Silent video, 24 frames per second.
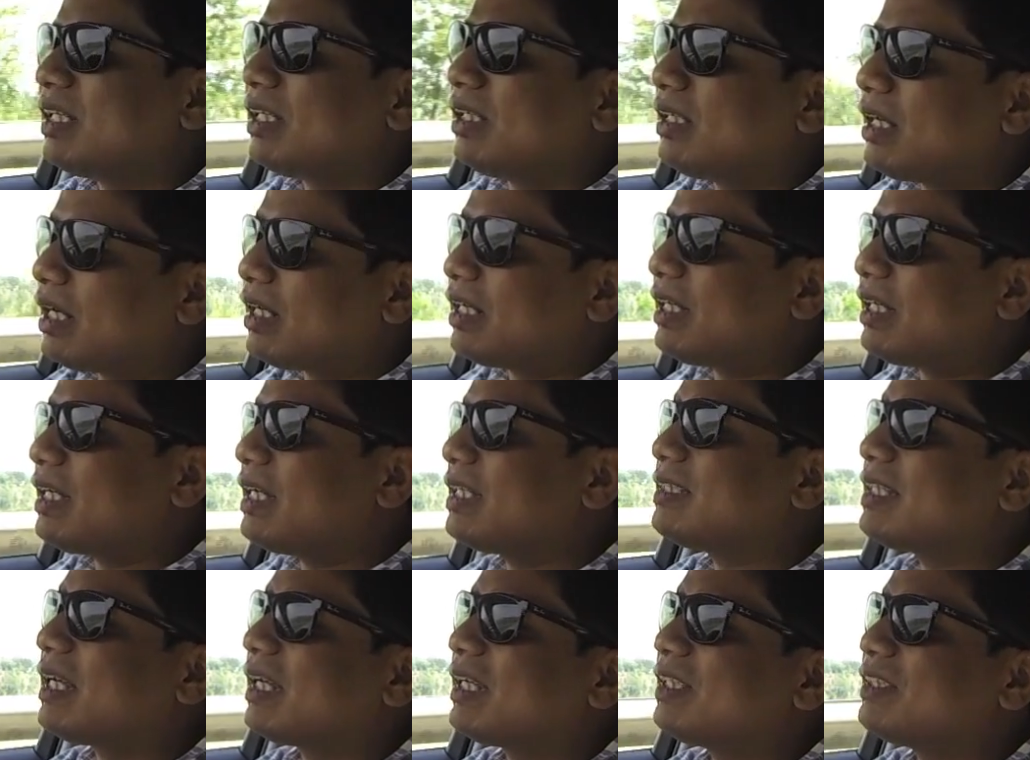little under 8
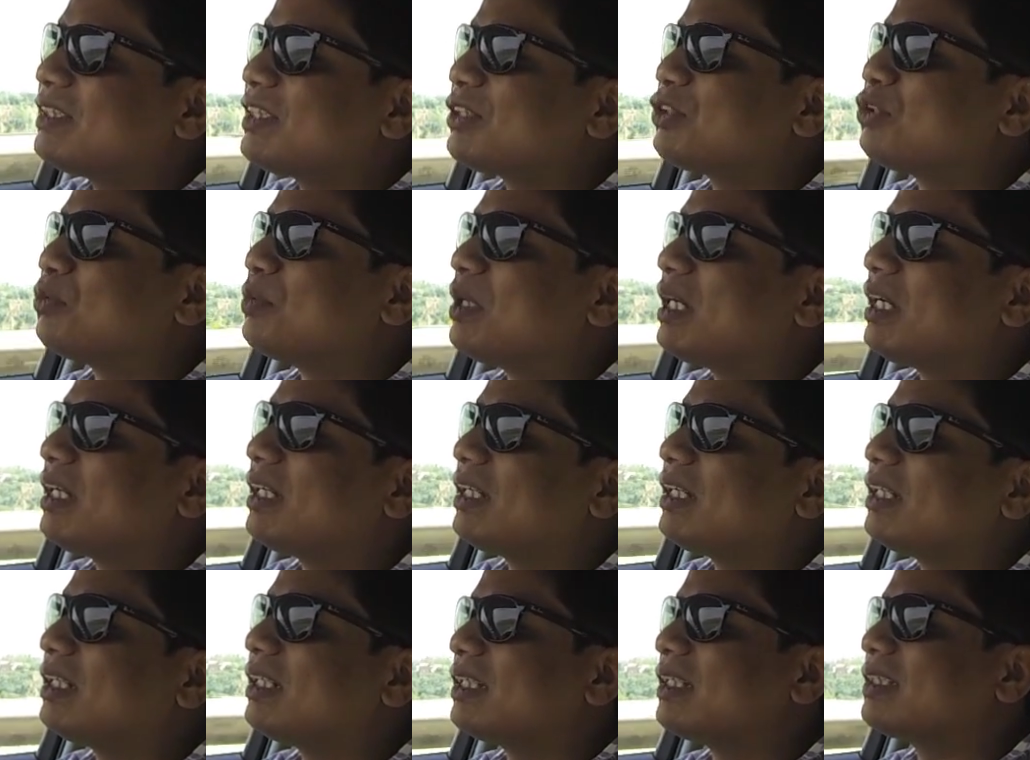seconds just to make
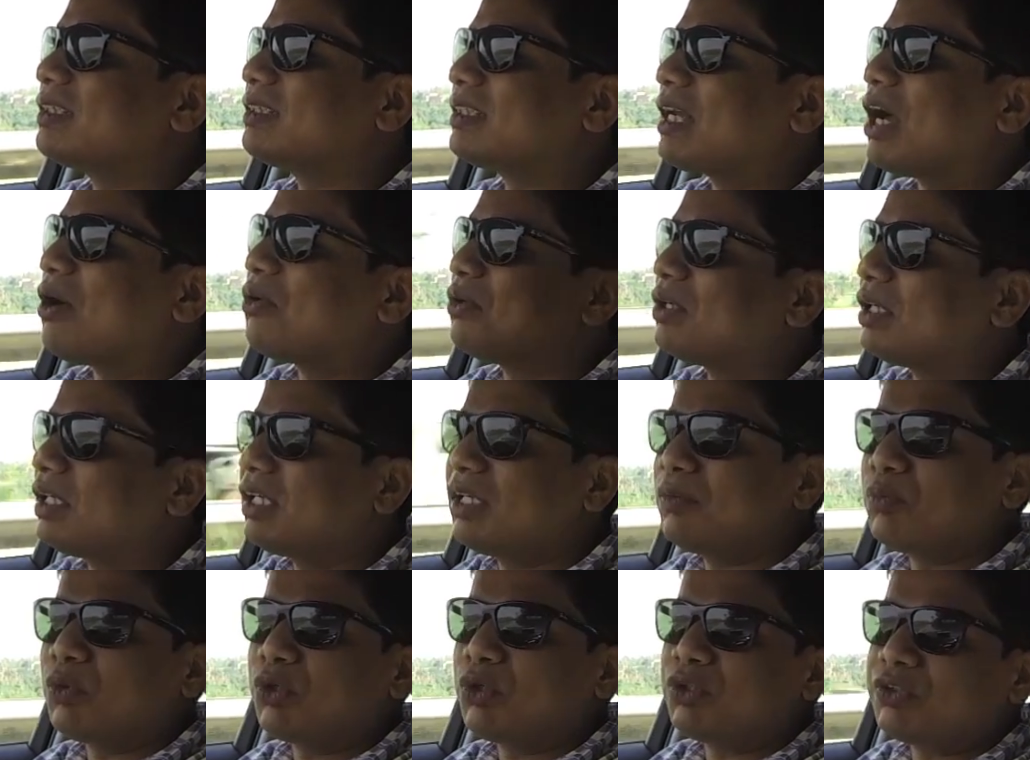it sound a
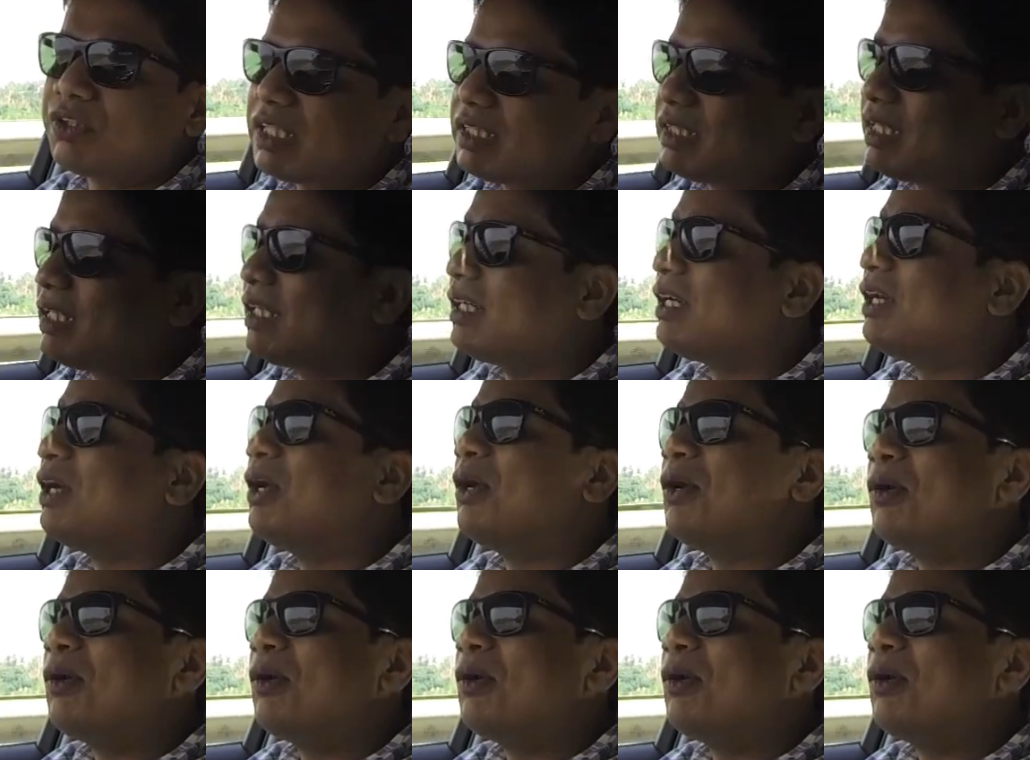little more interesting.